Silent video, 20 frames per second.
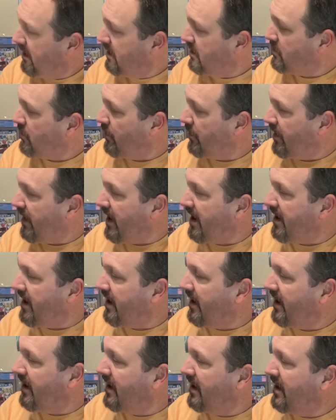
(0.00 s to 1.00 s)
So we got
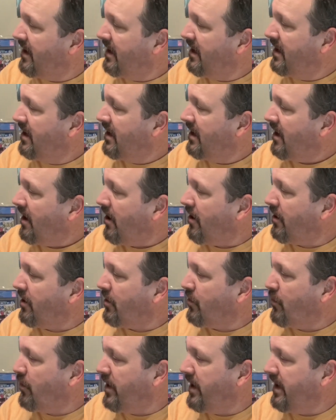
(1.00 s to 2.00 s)
uh, Harley
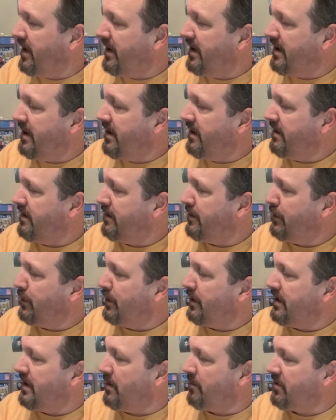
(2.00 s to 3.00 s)
Quinn,
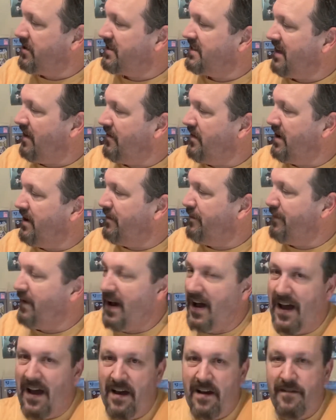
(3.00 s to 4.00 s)
number
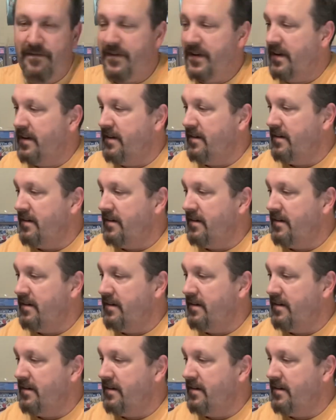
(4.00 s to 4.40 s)
75.